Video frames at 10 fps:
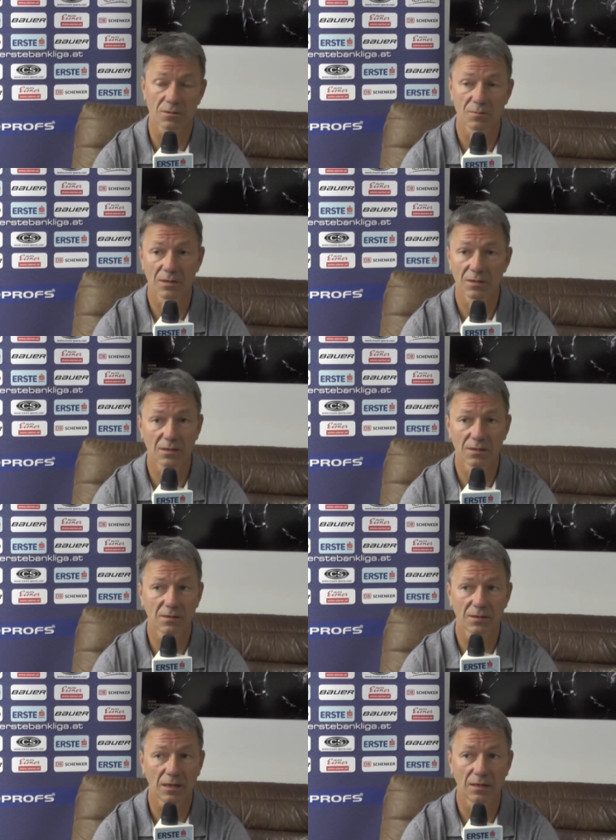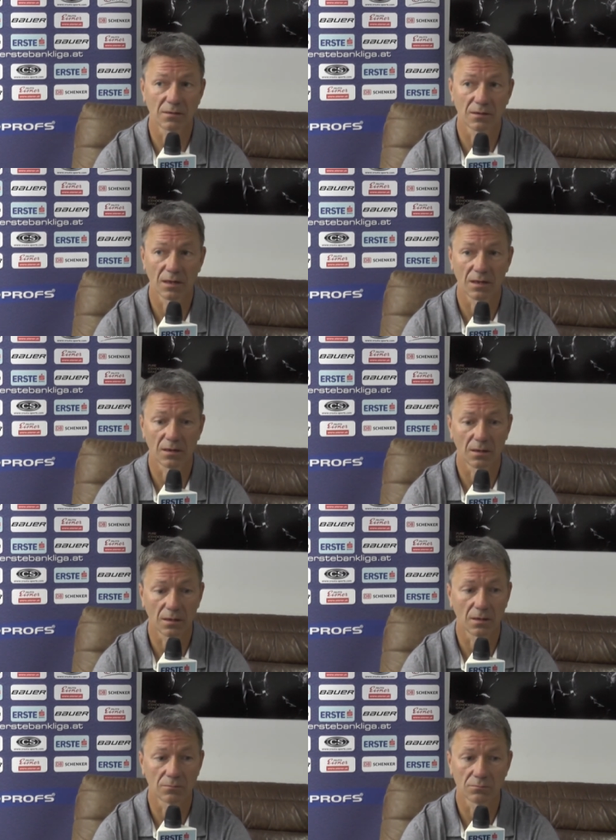I mean, uh, and and
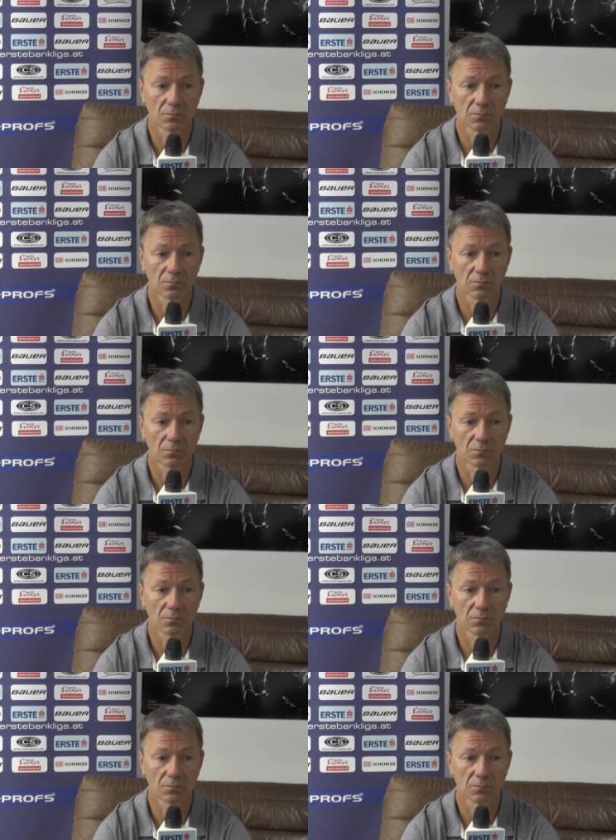uh,